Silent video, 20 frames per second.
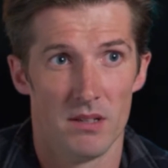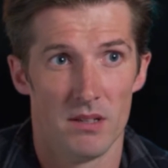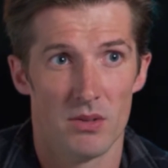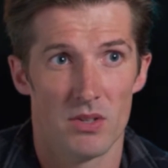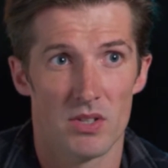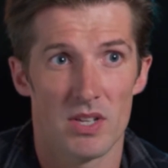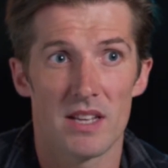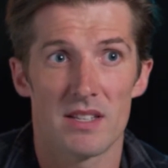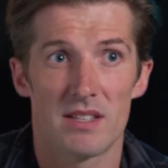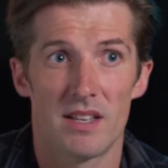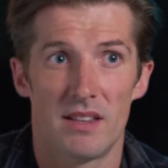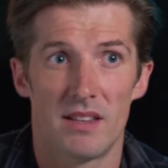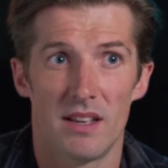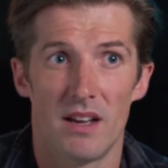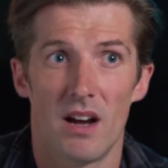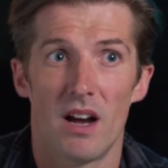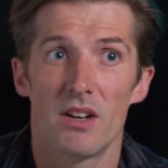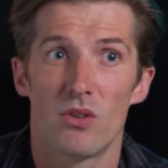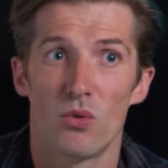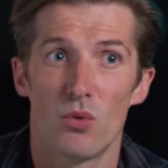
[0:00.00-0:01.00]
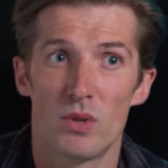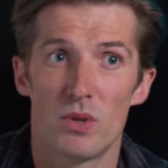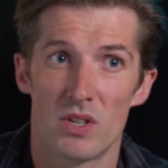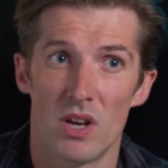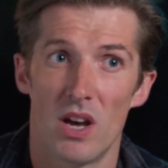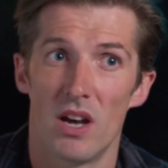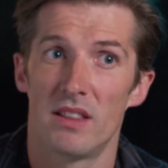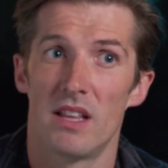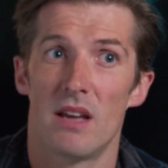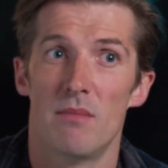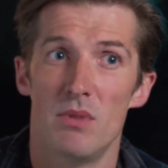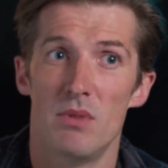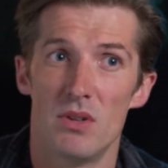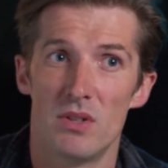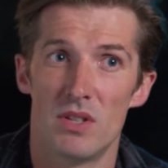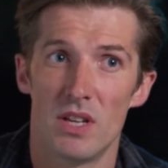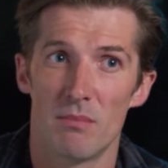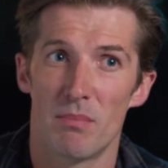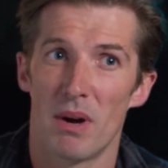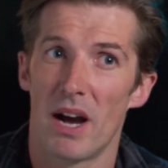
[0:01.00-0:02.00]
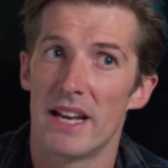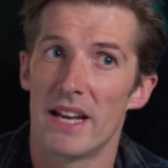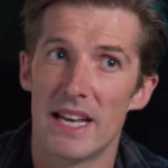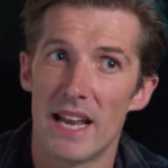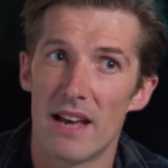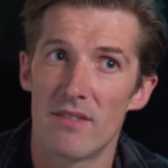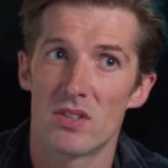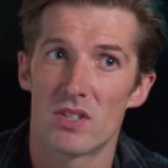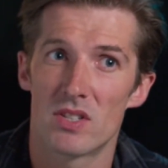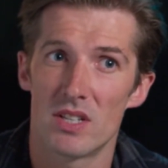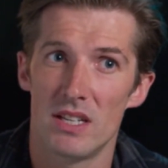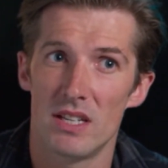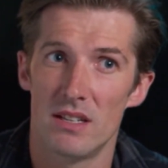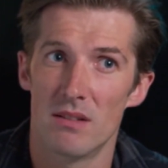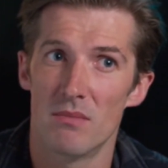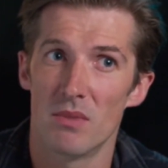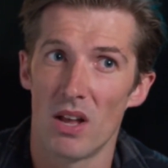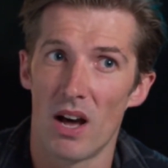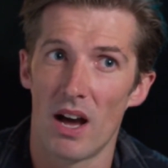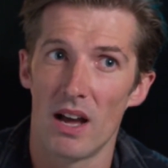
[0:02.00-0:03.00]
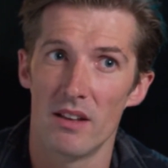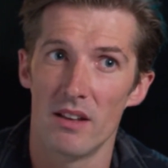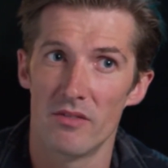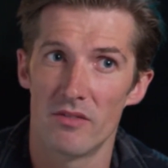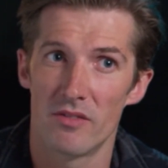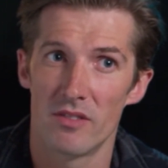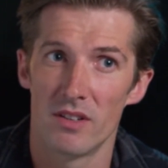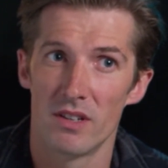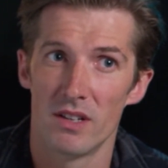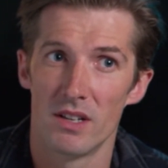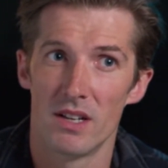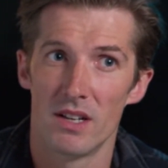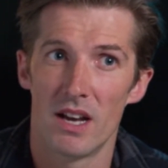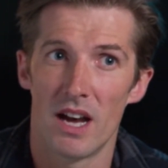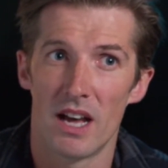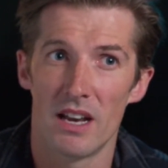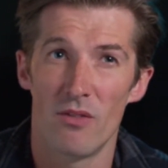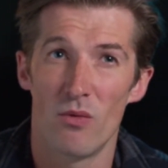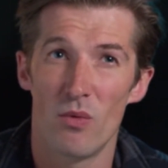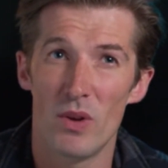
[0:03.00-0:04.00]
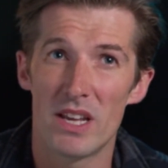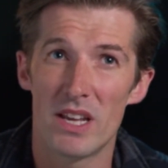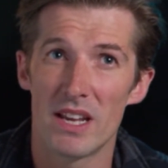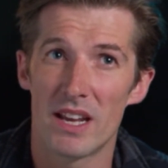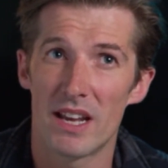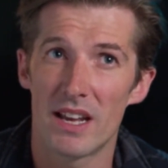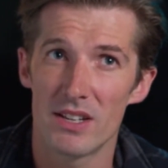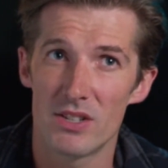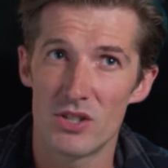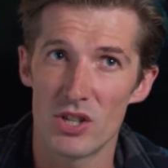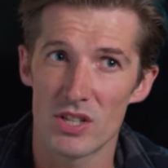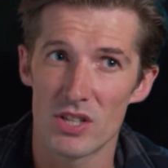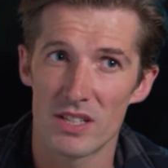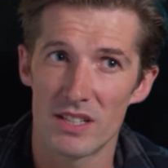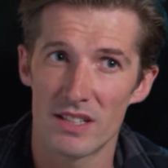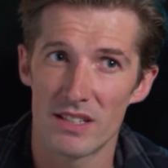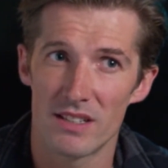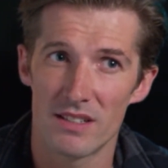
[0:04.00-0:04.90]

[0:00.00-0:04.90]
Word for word: Because that's the thing. I'd always heard their music, but I'd never seen them live. And if we can get, just